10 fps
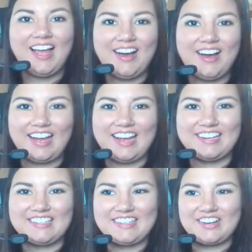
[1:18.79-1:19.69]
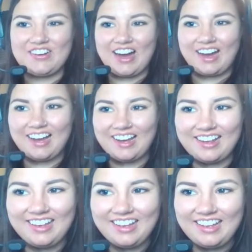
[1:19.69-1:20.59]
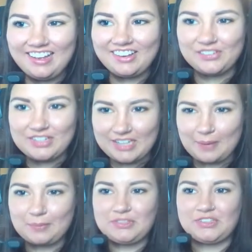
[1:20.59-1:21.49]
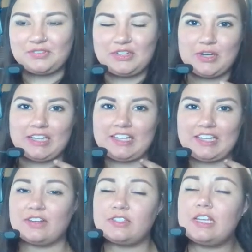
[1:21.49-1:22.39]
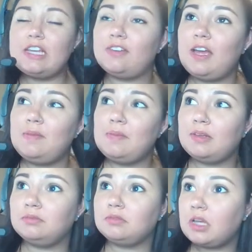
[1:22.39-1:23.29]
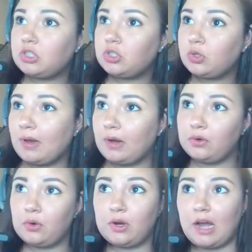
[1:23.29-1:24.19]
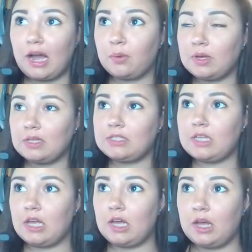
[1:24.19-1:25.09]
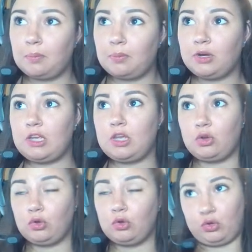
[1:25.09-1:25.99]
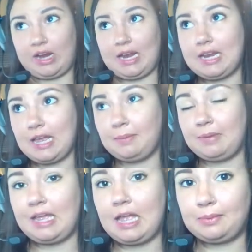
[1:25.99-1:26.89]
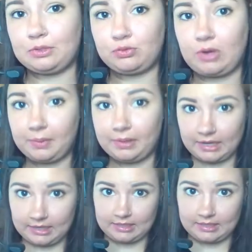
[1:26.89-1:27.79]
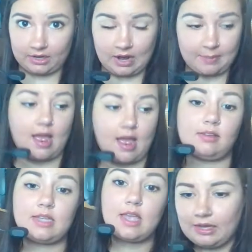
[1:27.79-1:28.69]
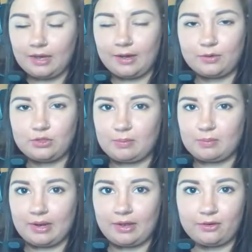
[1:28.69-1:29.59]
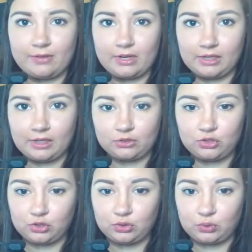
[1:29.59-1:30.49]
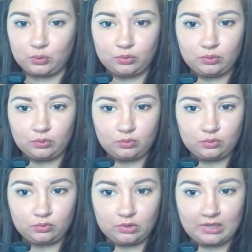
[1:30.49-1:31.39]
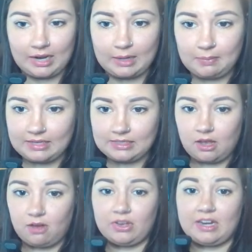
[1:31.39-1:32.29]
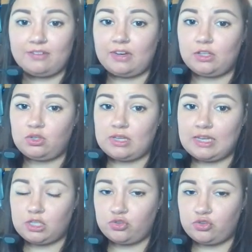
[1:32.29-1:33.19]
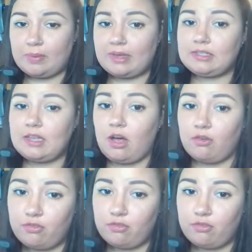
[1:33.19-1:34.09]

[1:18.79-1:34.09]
Okay, so I was able to recreate the house. And if I'm tooting my own horn, I was pretty great at being able to replicate that crappy house. I was using my other video to guide myself, and if I do say so myself,